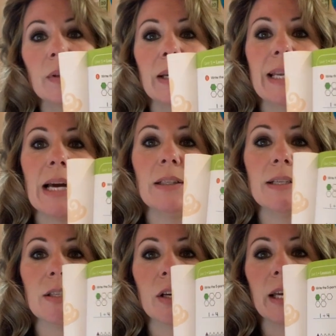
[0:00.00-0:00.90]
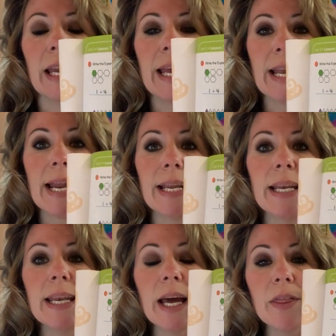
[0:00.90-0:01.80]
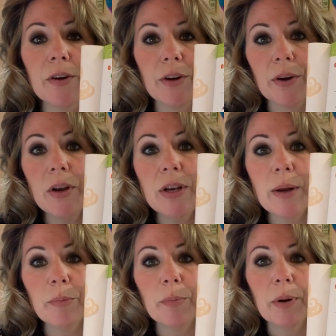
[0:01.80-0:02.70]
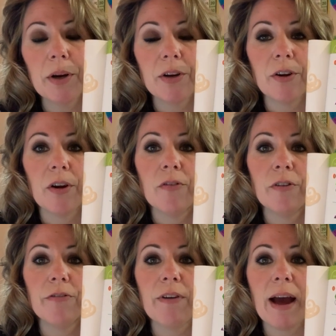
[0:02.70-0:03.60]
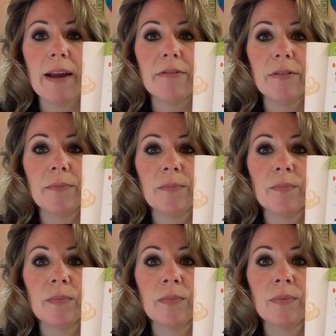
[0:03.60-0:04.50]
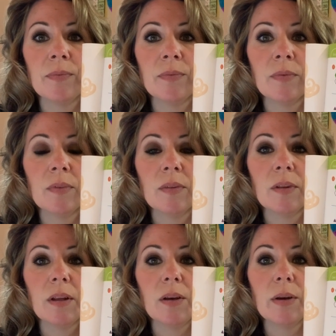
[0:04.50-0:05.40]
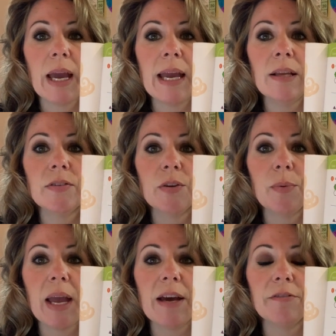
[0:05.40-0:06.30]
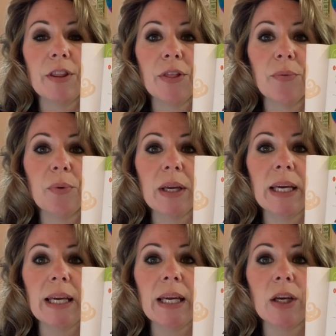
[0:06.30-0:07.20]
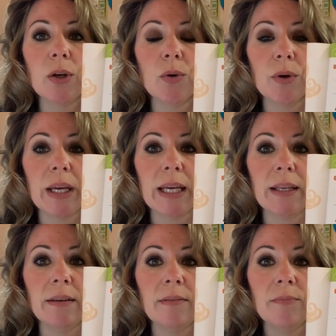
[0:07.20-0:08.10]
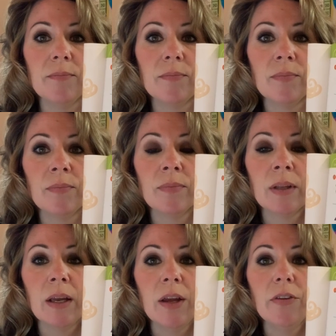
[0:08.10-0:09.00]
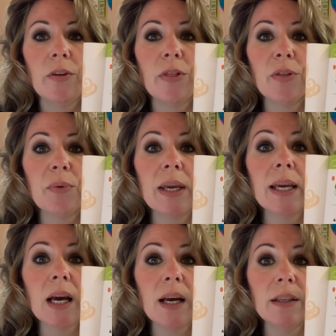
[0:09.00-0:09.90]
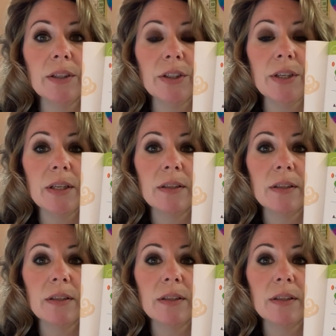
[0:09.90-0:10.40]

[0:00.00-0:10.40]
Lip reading: Now let's look again at another number partner for 5. Okay, so we have 3 green, so 3 colored